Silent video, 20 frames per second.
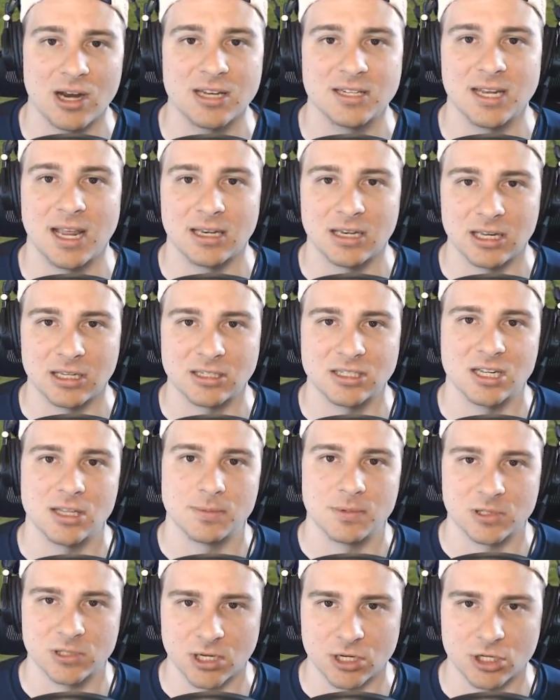technique to the
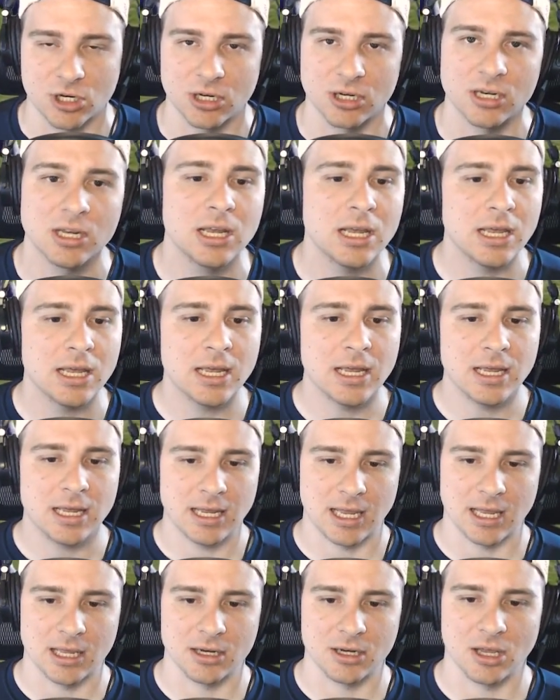position,
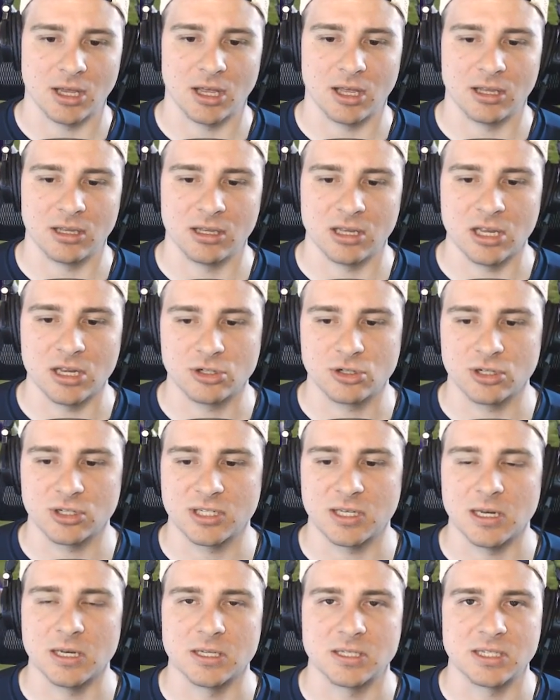and
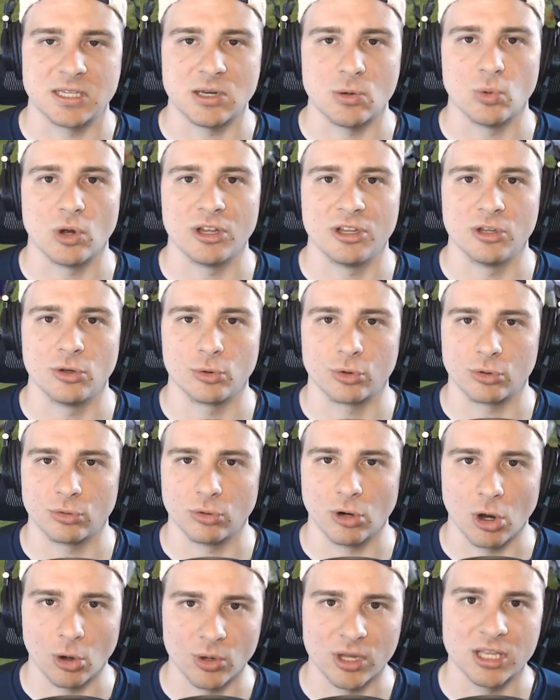interested to see what he'll
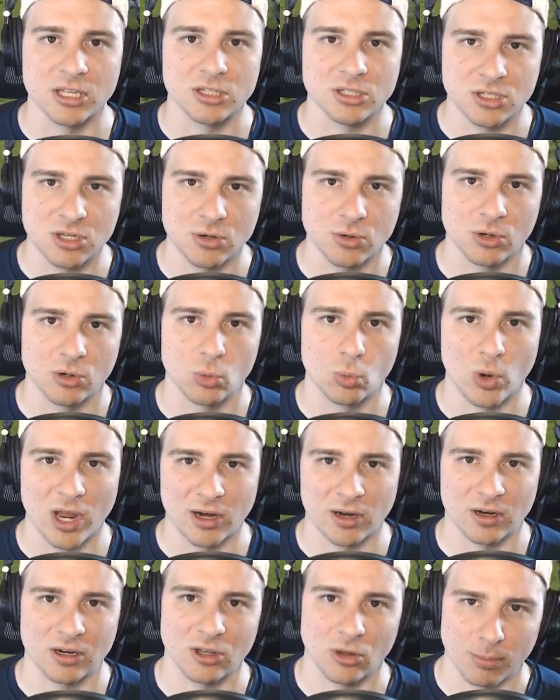grow into and
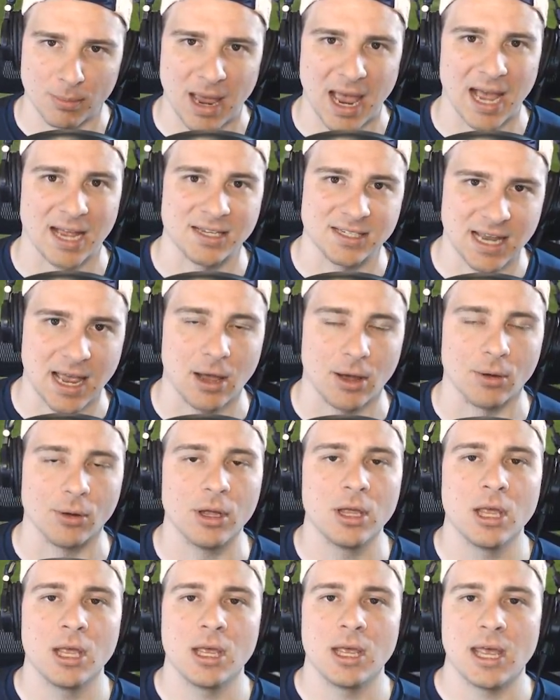where he'll max
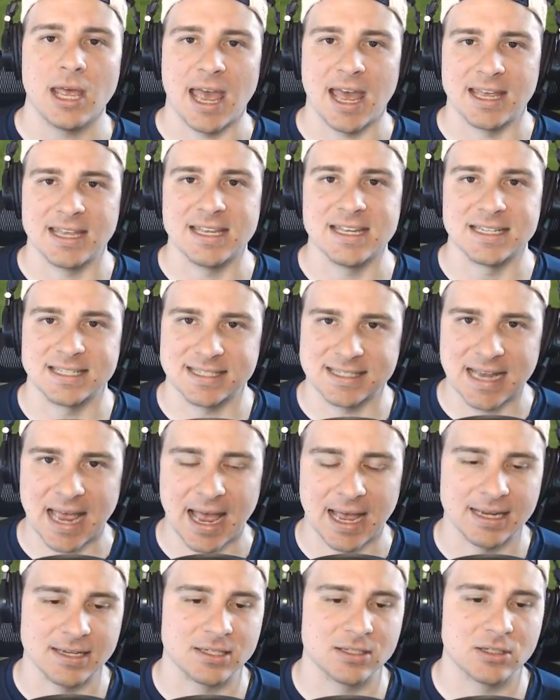out at his
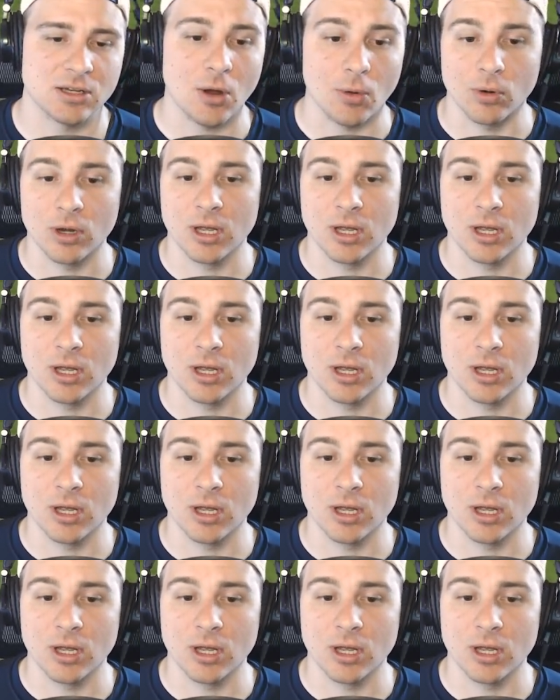size. So